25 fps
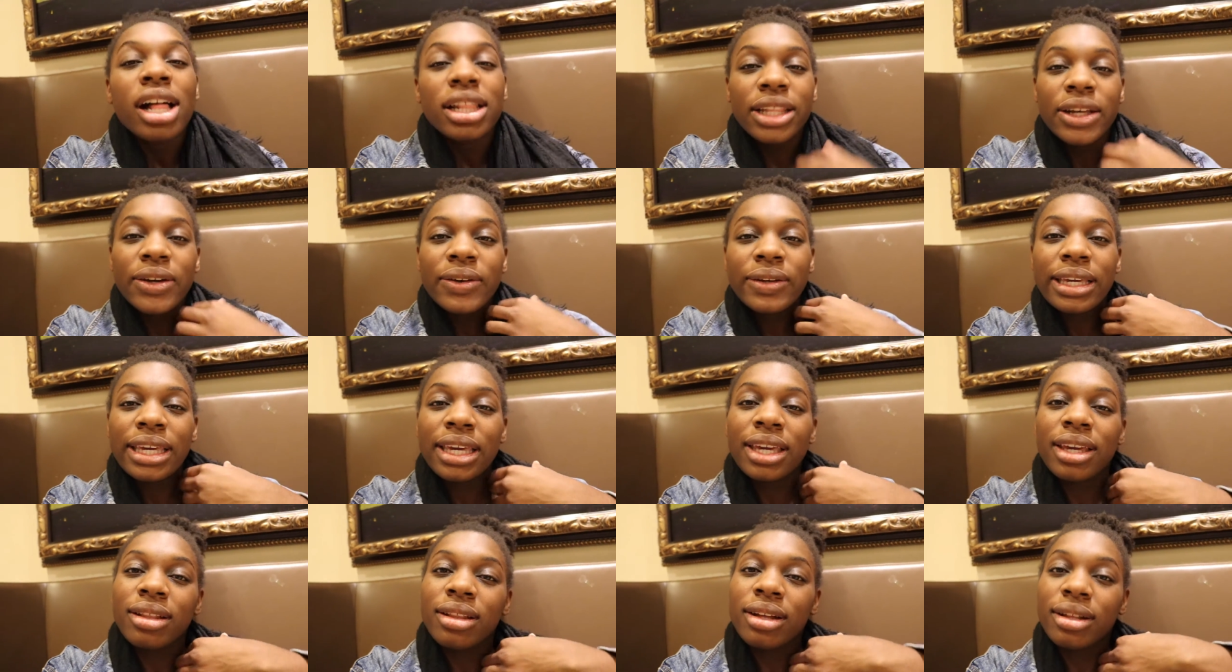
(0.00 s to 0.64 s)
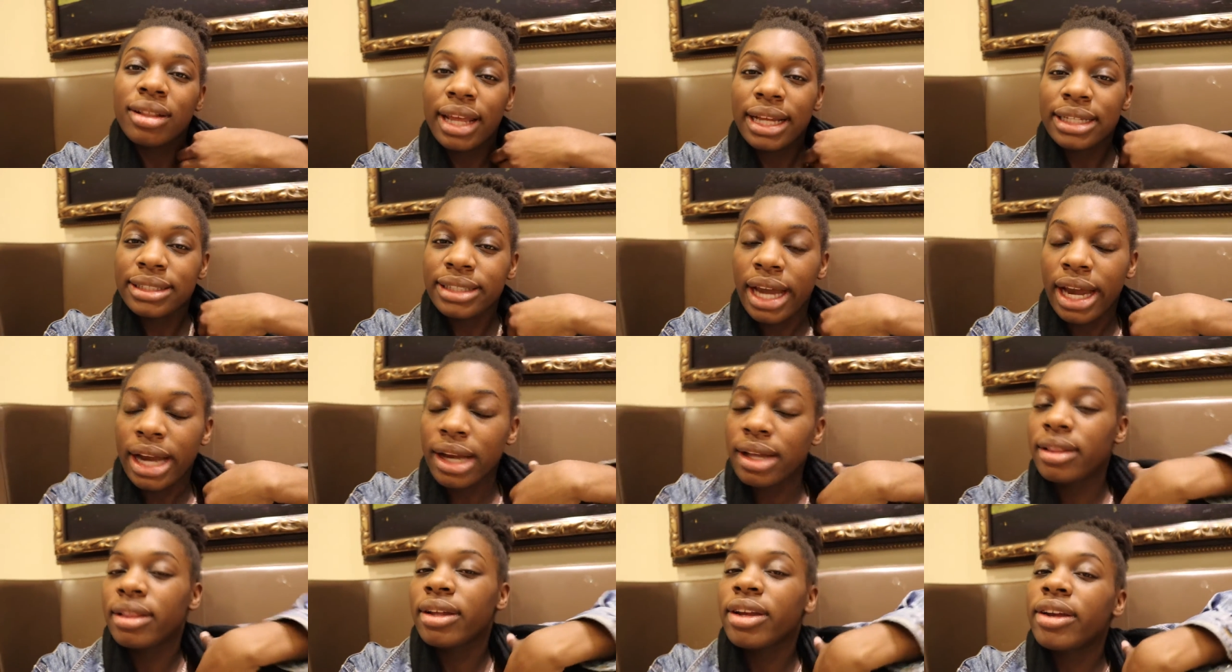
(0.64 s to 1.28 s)
Low-key looked like
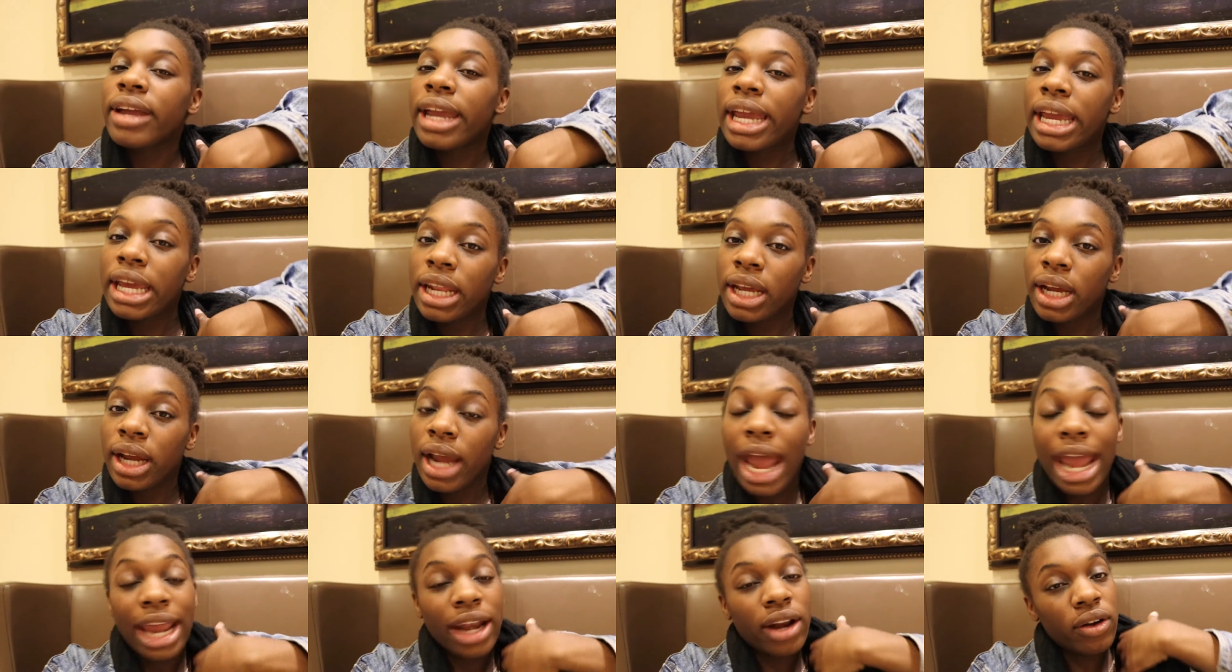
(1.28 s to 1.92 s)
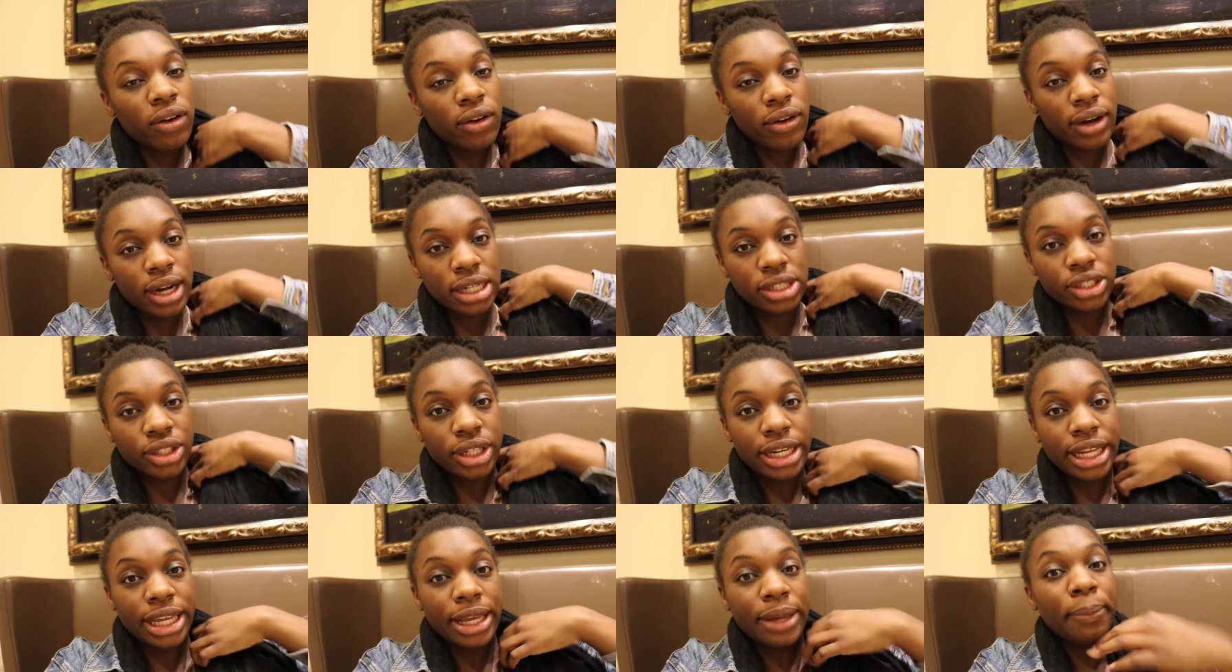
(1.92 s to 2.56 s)
Tyler the Creator. I don't
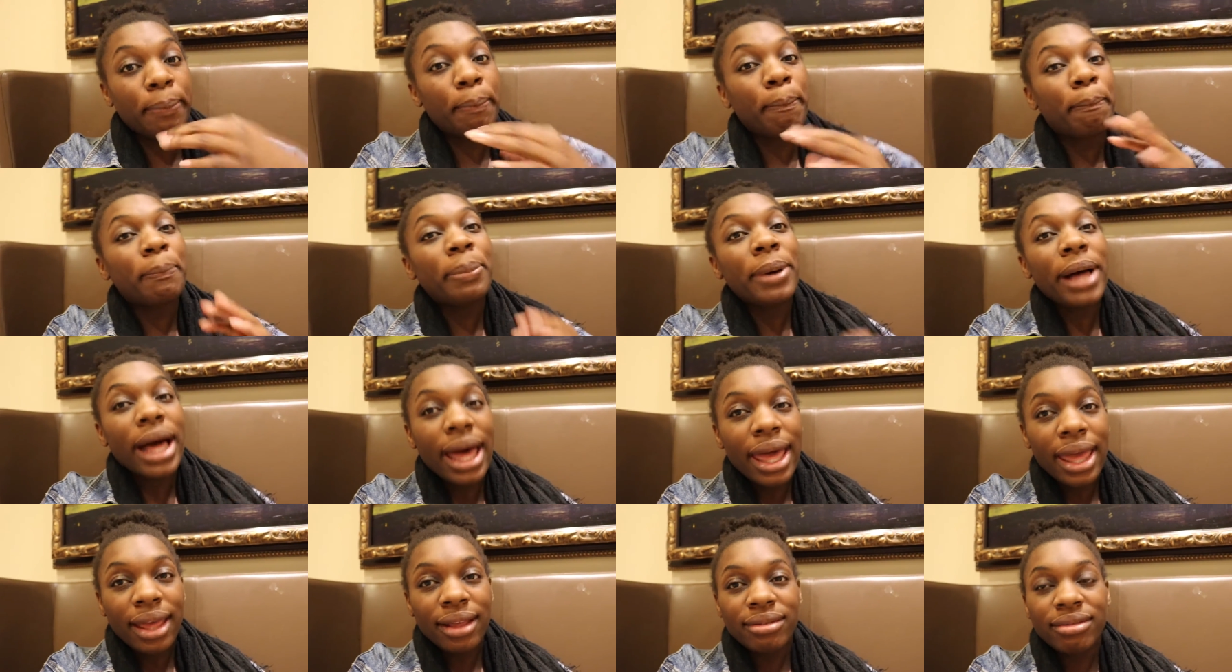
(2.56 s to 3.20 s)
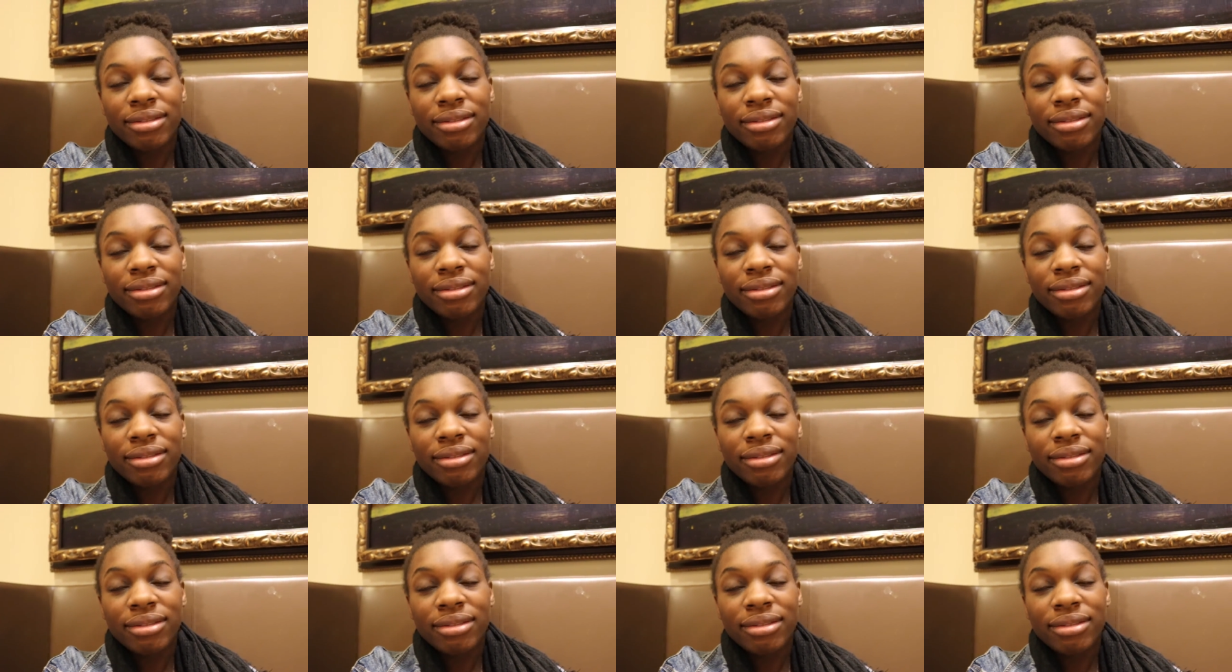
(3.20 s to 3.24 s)
crush on him, but